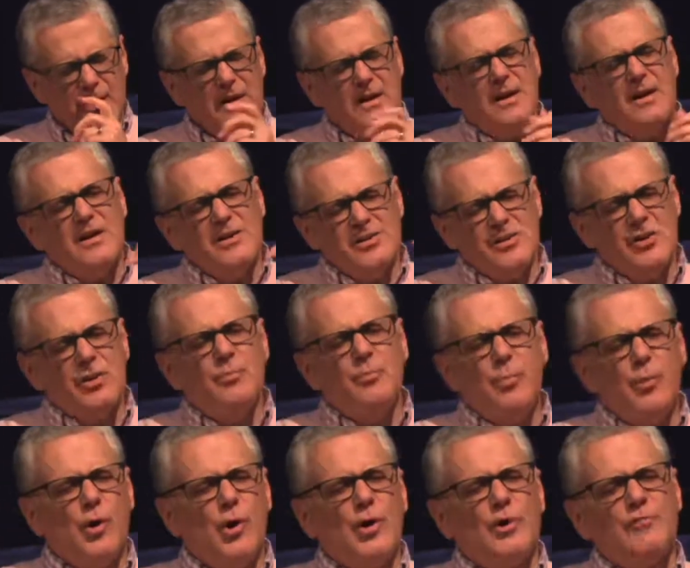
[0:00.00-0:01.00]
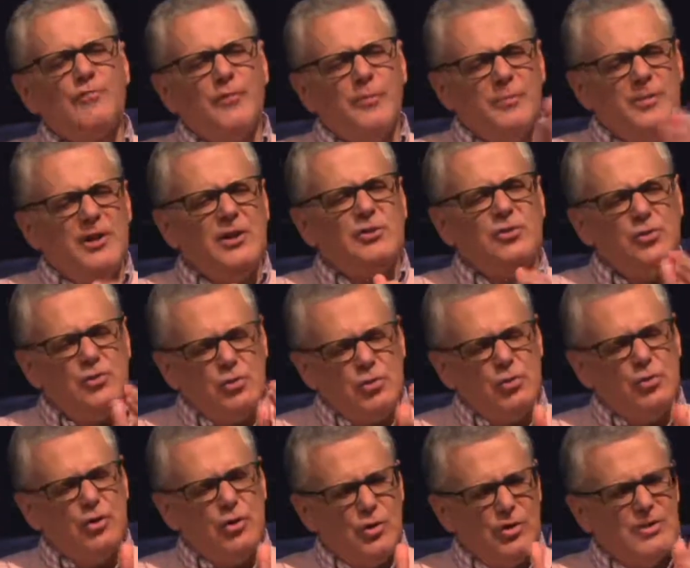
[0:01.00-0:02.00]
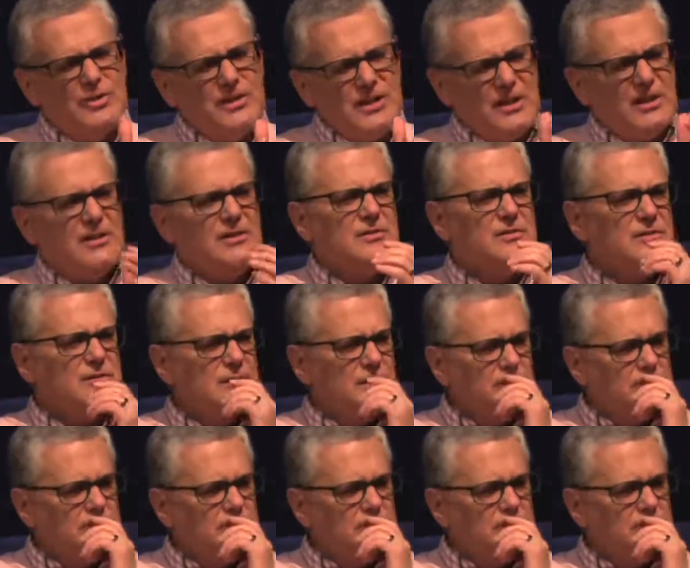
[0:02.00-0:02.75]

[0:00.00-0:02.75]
Is it important for me to do good deeds?